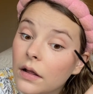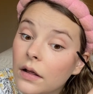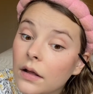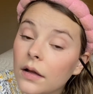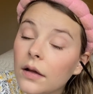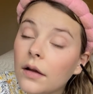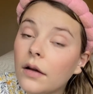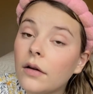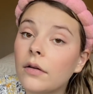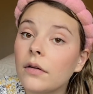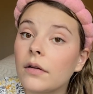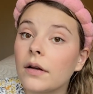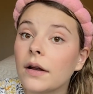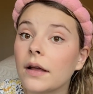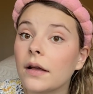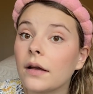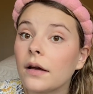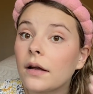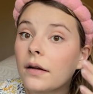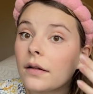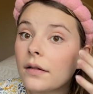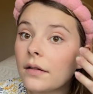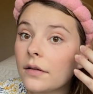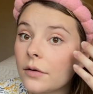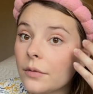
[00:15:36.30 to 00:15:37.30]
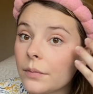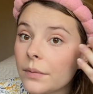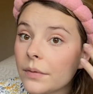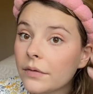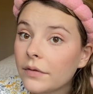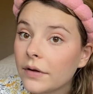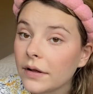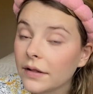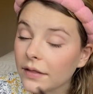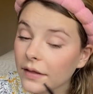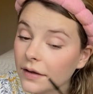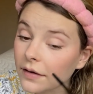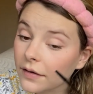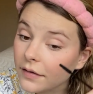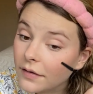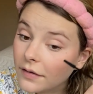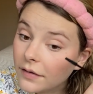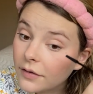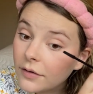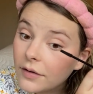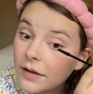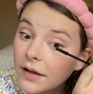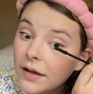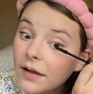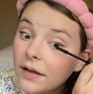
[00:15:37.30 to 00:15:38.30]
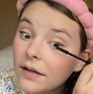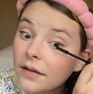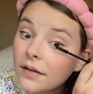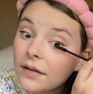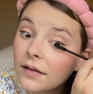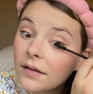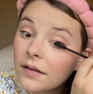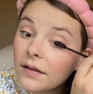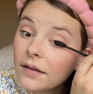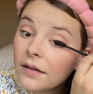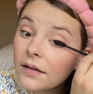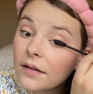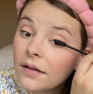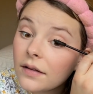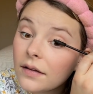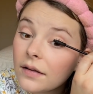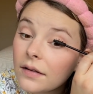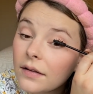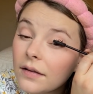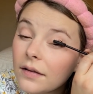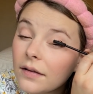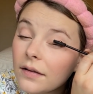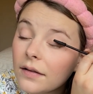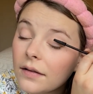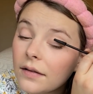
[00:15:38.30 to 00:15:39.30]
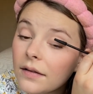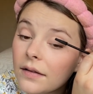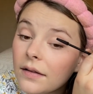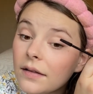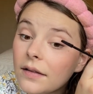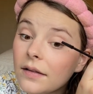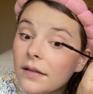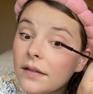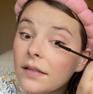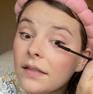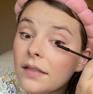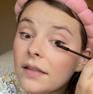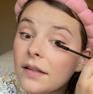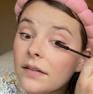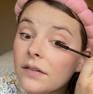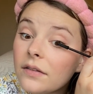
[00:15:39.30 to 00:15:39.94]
Oh, I got a little bit right there. Okay. That's